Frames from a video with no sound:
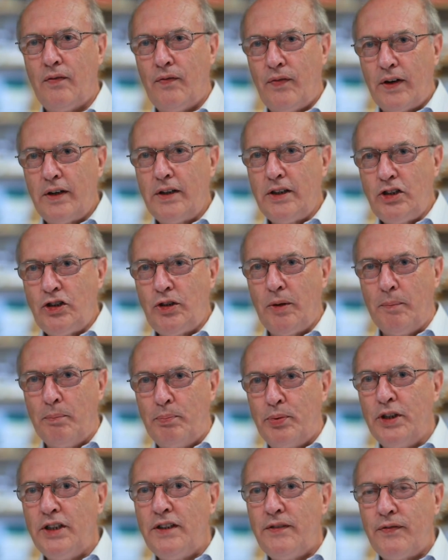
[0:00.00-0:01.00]
very
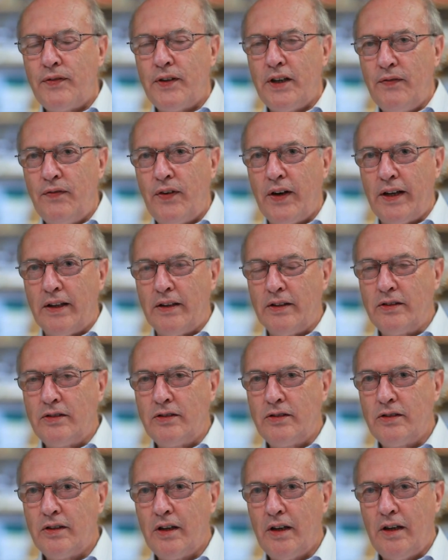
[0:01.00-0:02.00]
brief
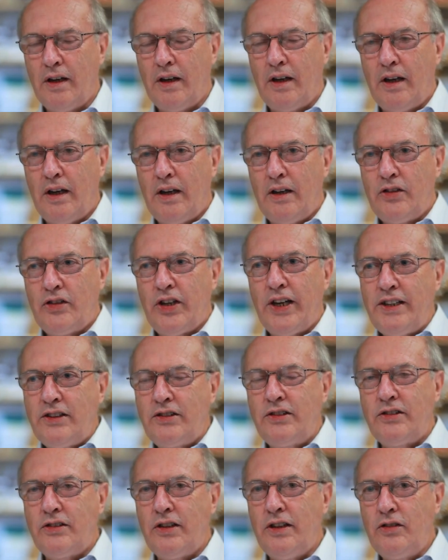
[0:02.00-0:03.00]
events
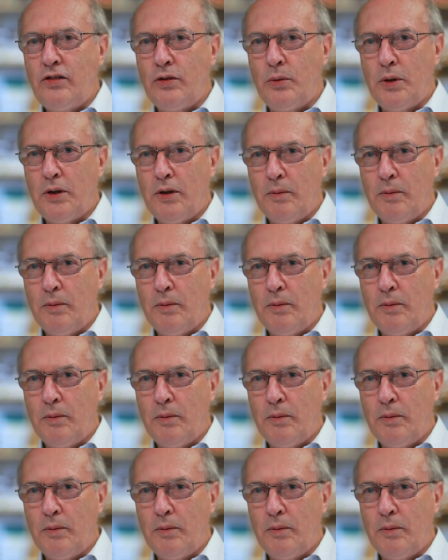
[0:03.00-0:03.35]
takes us into a